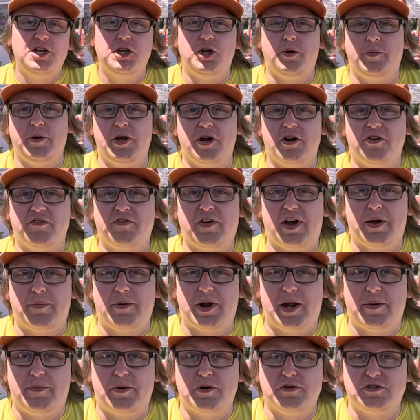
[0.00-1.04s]
You'll be notified
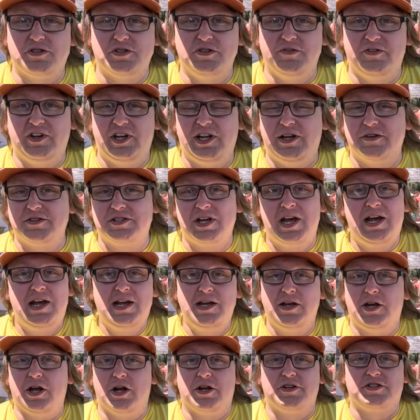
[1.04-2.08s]
when I post new videos.
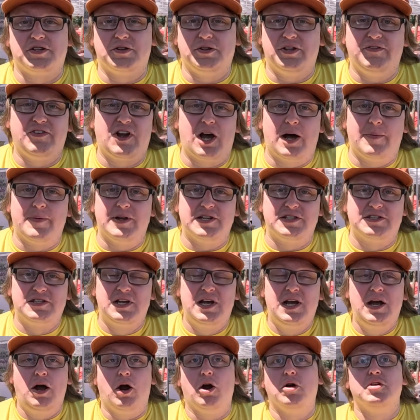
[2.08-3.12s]
You can also leave comments,
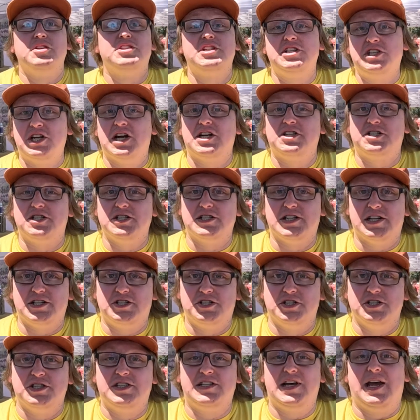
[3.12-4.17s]
or suggestions, I
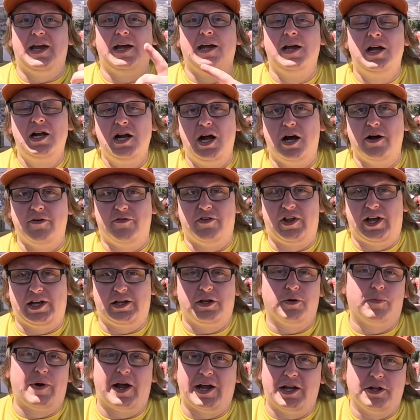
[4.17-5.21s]
should say, of
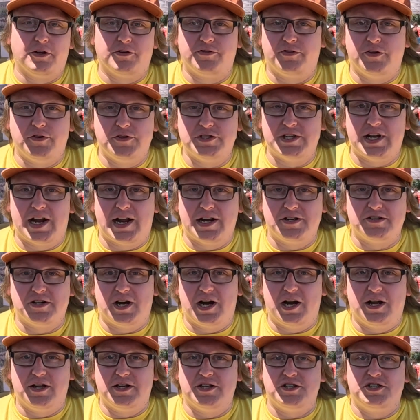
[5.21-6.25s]
like the regular foods that I
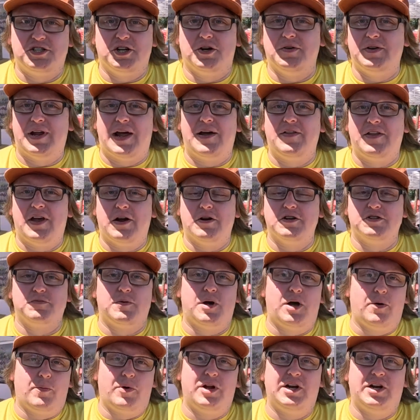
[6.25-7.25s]
try on this show down there as well.